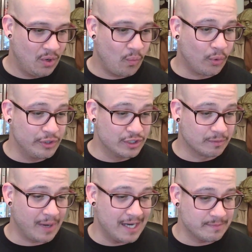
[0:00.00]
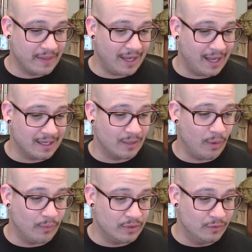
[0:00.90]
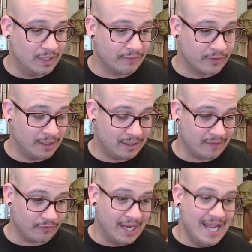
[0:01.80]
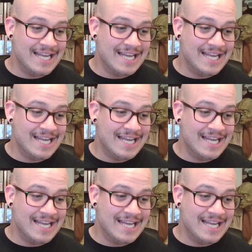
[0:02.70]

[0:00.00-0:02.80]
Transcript: Were you surprised by the ending? What would you do differently?